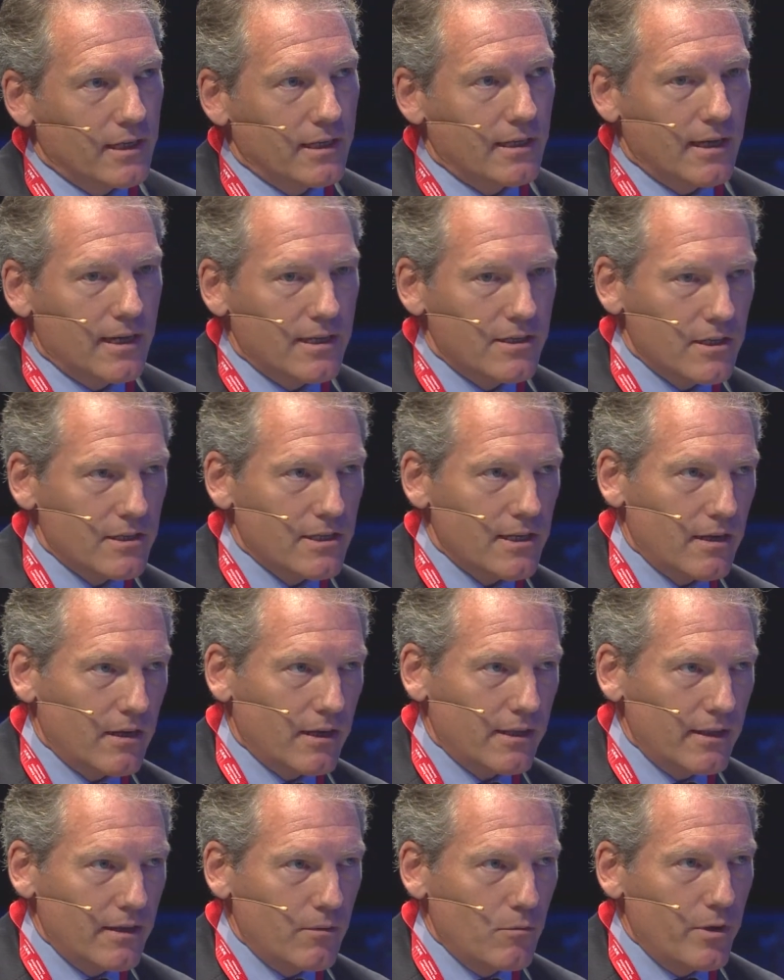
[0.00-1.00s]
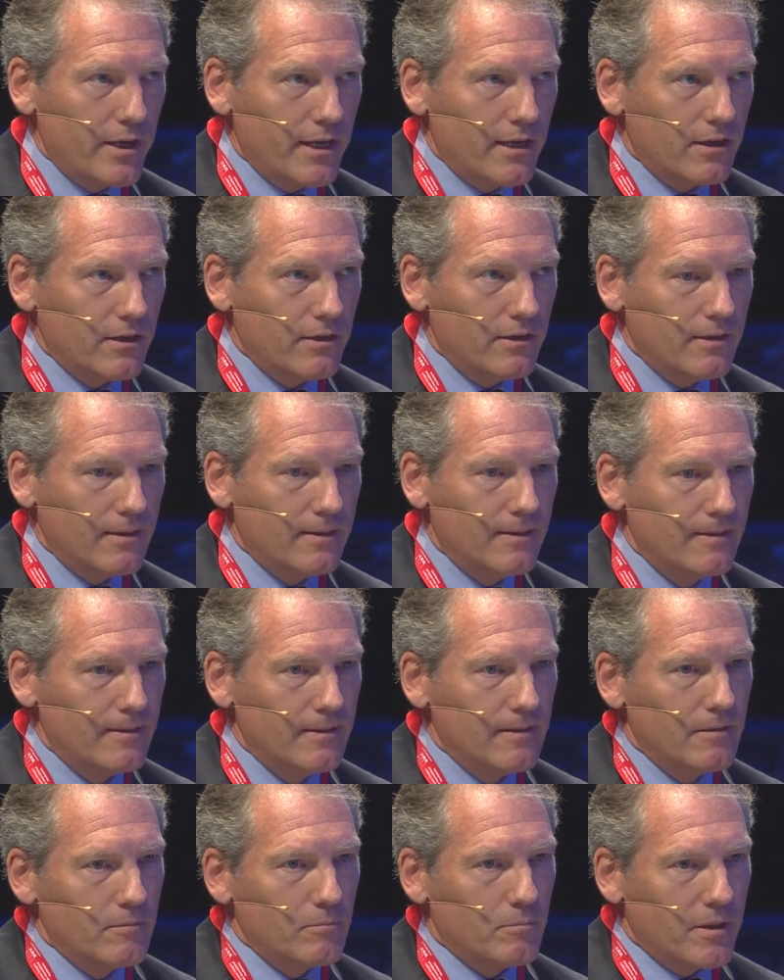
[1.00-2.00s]
And as I said, I think we can
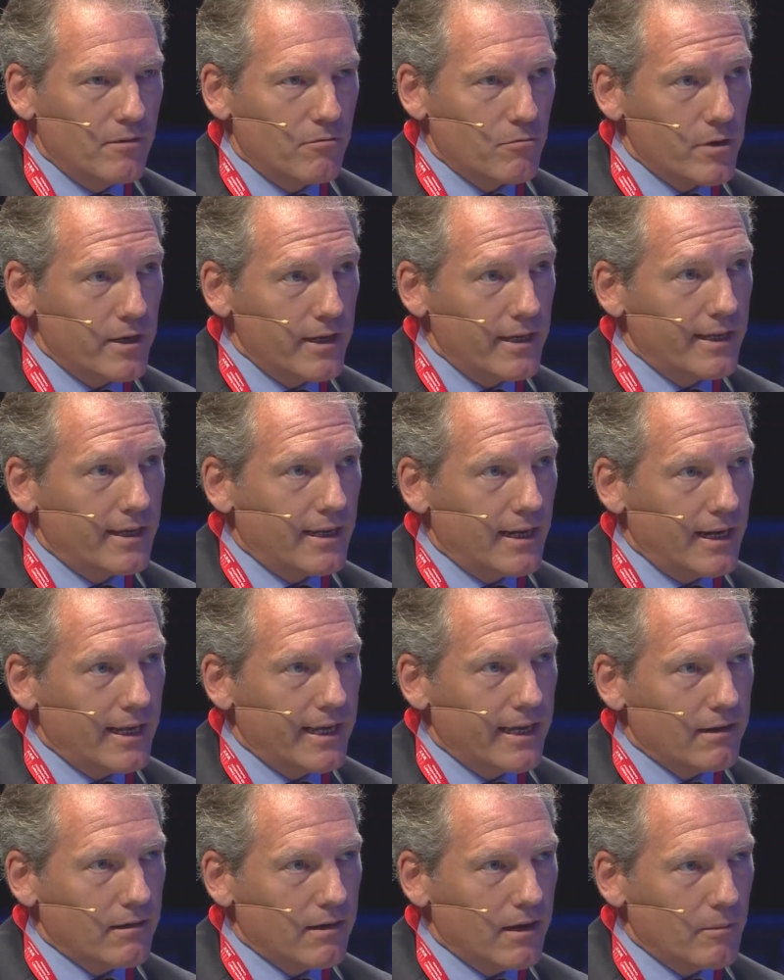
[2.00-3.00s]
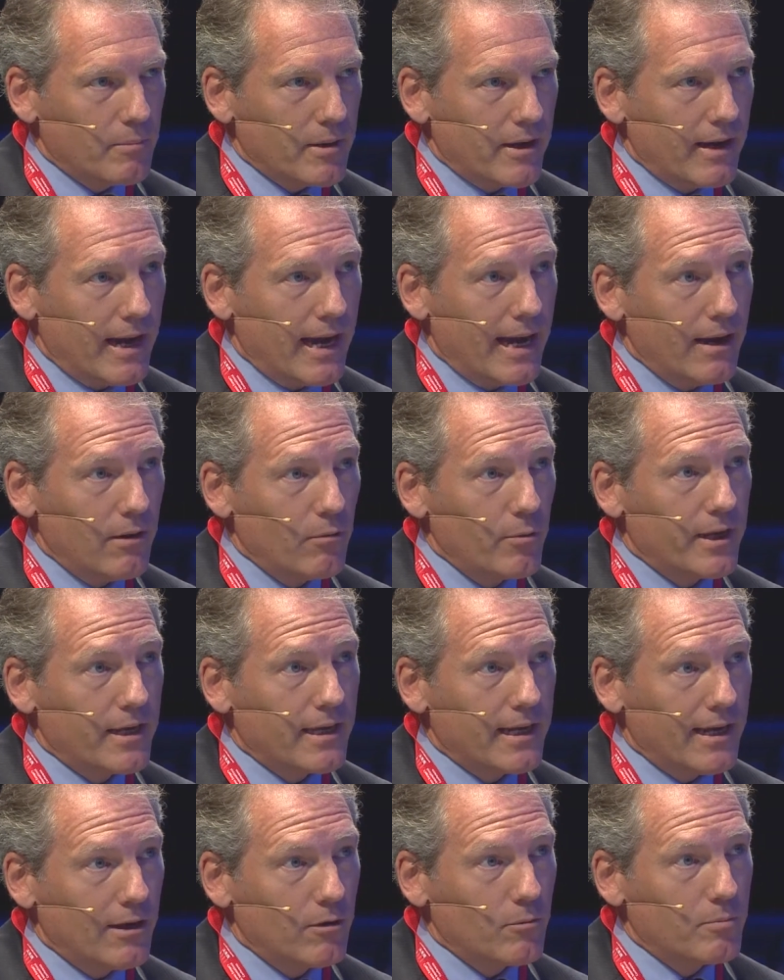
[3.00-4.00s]
be really clear about how we
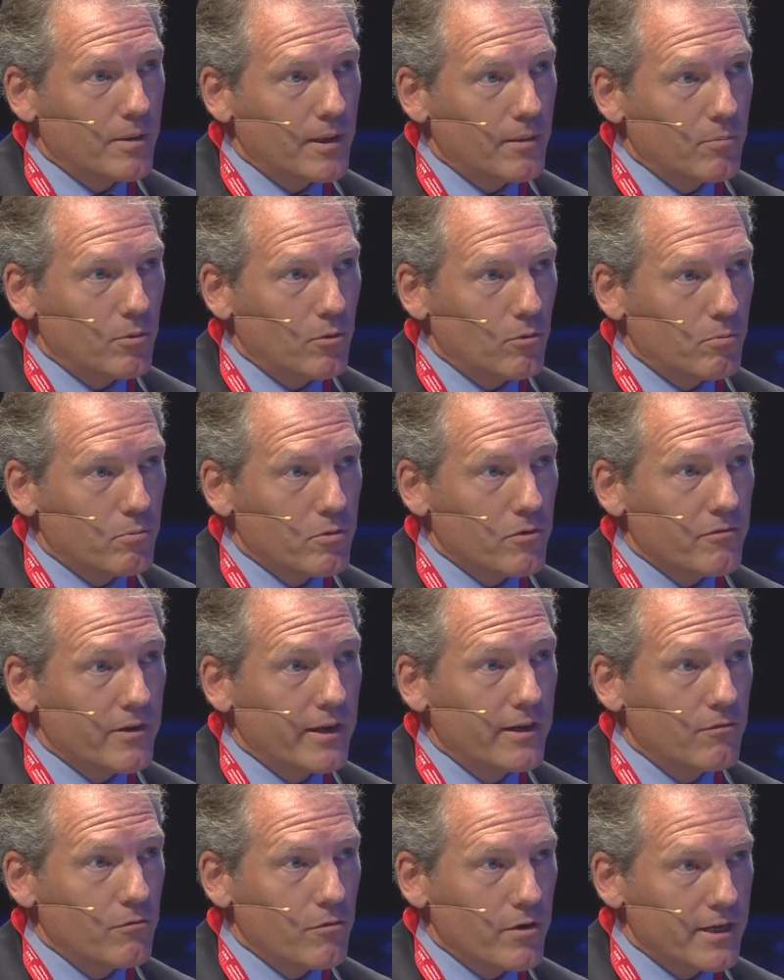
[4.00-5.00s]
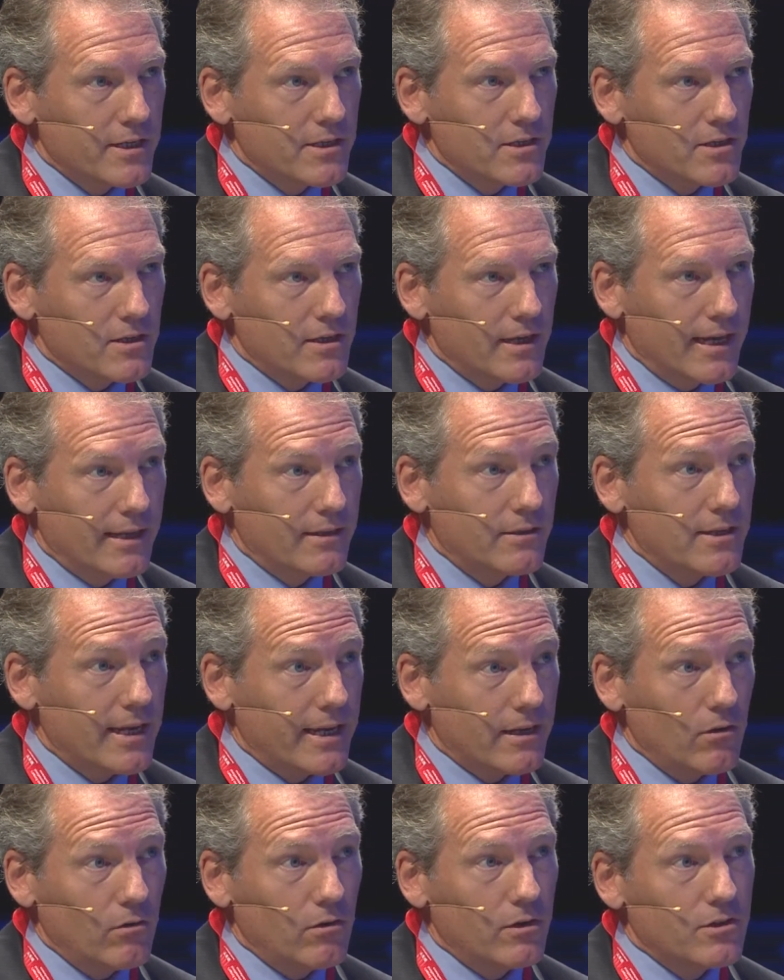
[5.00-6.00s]
can help people prevent risk, and
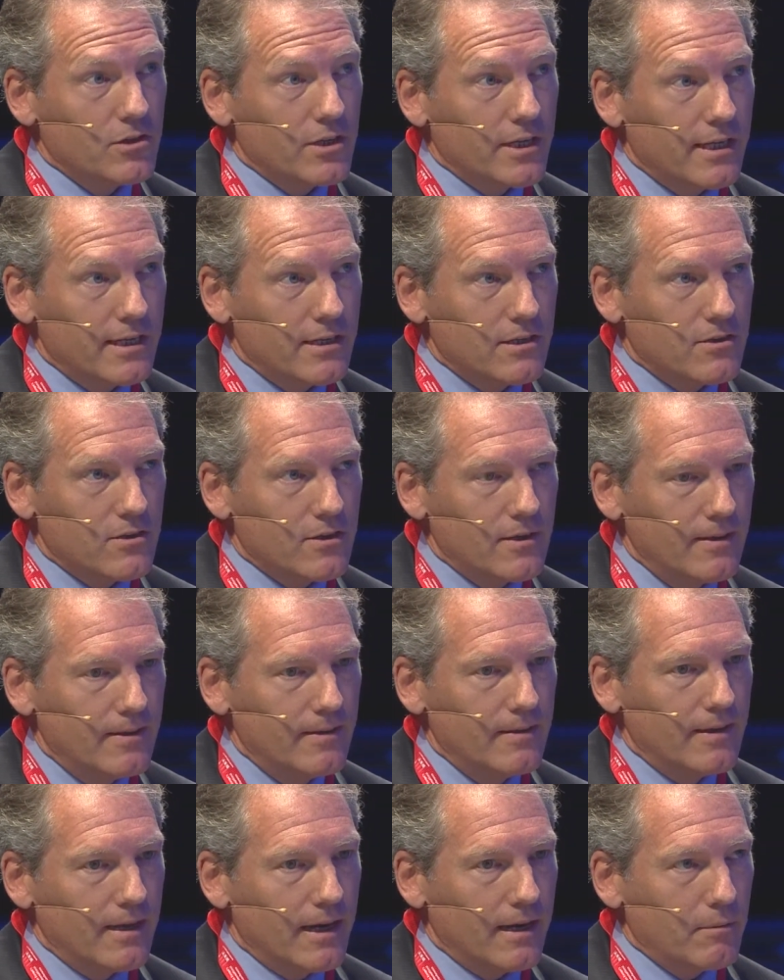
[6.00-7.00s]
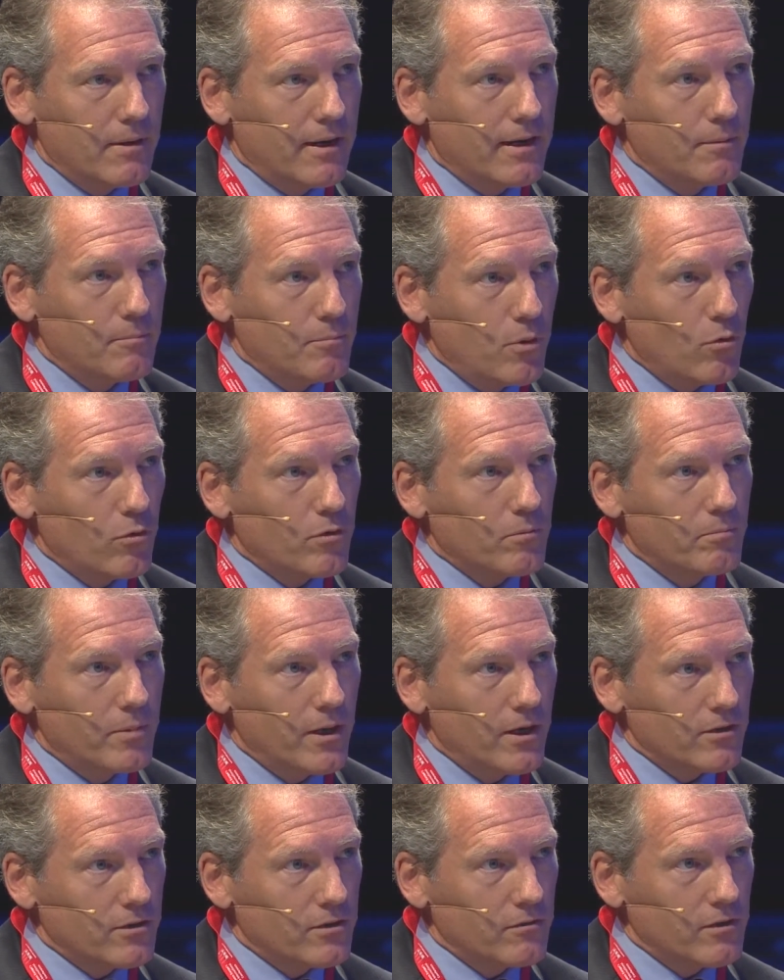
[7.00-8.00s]
technology is an important
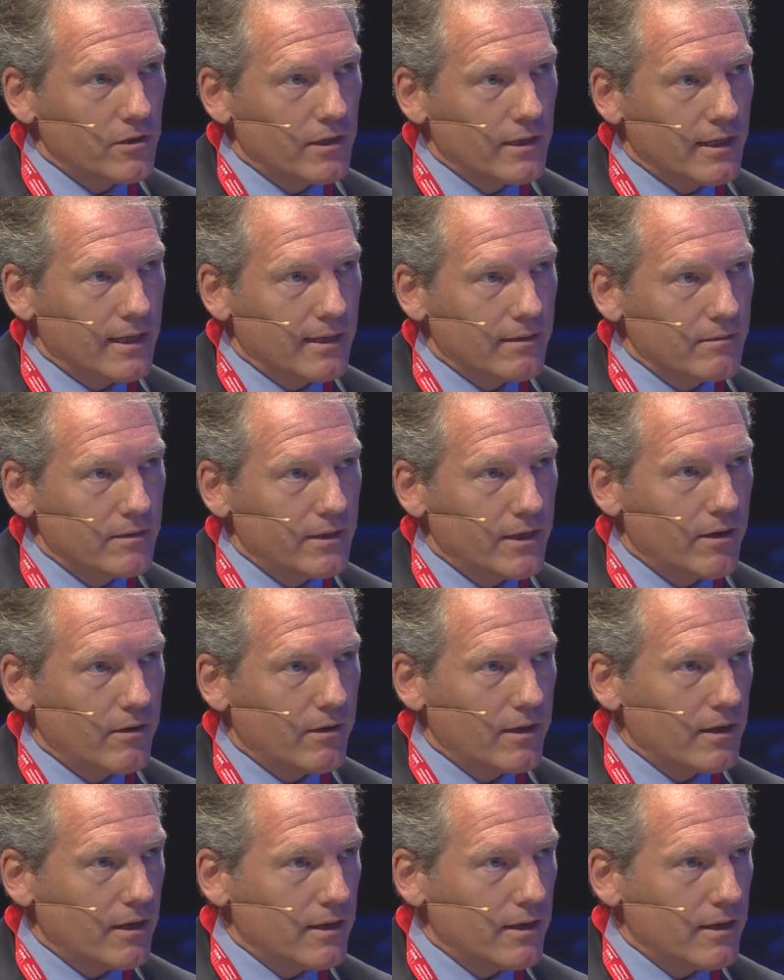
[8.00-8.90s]
part of doing that. You know,